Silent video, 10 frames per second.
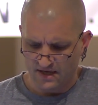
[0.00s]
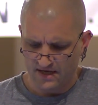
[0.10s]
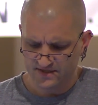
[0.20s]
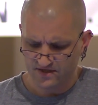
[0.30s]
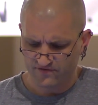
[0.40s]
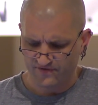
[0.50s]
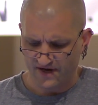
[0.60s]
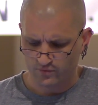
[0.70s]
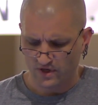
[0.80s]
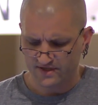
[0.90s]
is, in
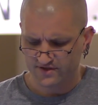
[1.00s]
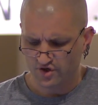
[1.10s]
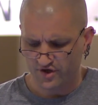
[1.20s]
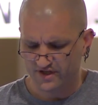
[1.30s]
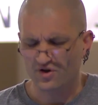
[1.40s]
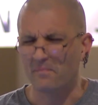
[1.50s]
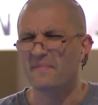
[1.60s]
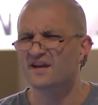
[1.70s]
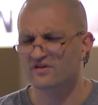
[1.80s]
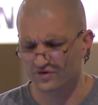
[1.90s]
fact, while it's not
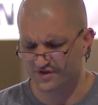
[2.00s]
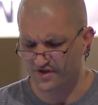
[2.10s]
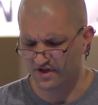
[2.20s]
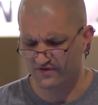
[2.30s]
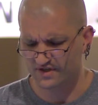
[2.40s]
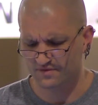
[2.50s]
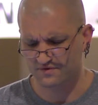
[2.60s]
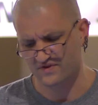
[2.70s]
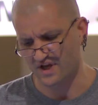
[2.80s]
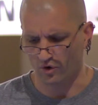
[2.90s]
meaningful to think of it in terms
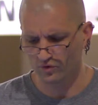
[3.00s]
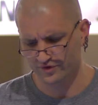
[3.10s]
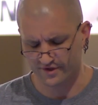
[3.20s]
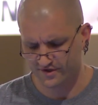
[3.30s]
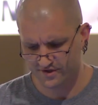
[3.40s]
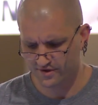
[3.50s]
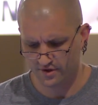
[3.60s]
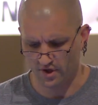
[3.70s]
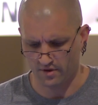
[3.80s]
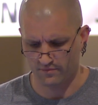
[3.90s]
of the oldest
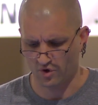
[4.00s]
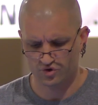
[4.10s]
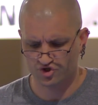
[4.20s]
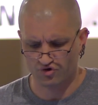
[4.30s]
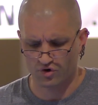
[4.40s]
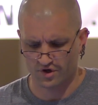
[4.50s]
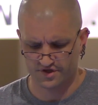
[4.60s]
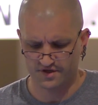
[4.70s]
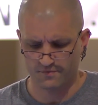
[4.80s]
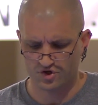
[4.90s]
or
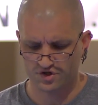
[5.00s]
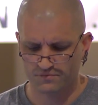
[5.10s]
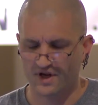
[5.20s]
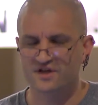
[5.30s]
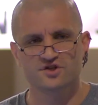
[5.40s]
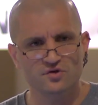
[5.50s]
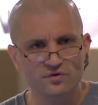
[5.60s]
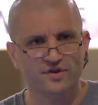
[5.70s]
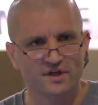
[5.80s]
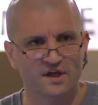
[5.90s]
strongest emotion, but I do
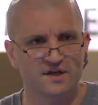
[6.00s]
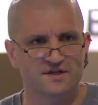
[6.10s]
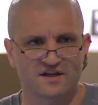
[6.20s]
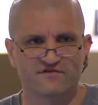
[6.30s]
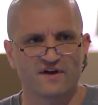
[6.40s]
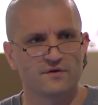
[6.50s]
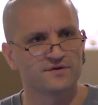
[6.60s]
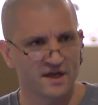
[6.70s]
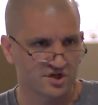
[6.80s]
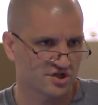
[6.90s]
think it is a
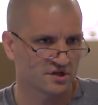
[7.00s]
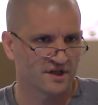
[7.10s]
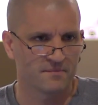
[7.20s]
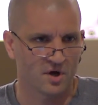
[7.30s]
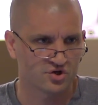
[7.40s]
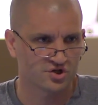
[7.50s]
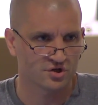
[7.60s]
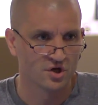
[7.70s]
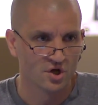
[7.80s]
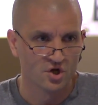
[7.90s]
foundational
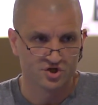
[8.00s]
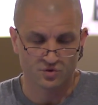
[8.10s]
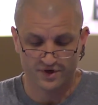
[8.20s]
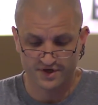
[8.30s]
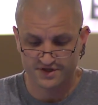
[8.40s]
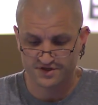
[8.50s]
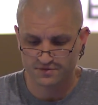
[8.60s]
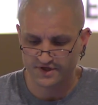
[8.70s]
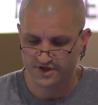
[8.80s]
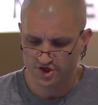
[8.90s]
emotion to what it is to
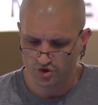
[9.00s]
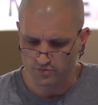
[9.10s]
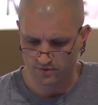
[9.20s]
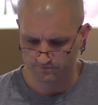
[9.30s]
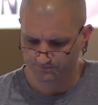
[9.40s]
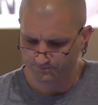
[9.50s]
be human.